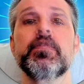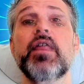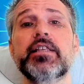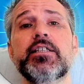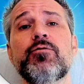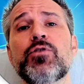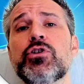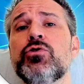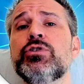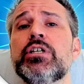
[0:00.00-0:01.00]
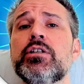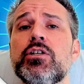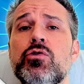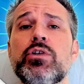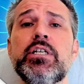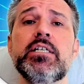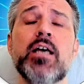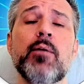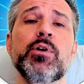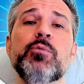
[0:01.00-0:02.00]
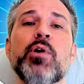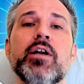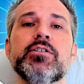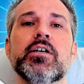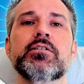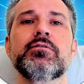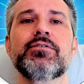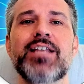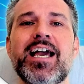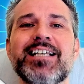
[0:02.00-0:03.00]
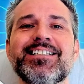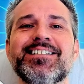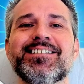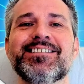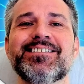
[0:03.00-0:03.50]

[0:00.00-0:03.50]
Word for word: That's it for using the Unity template project. Thanks.